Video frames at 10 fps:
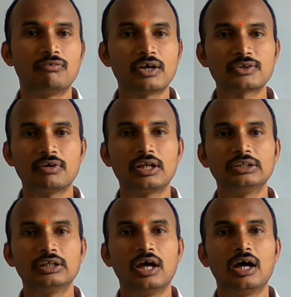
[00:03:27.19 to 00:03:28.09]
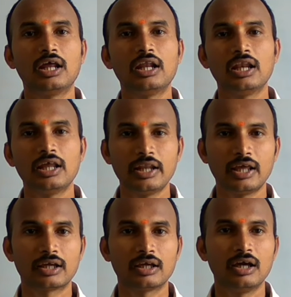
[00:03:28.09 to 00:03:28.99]
First one is René
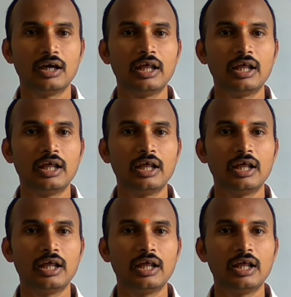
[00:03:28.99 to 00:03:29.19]
Laennec.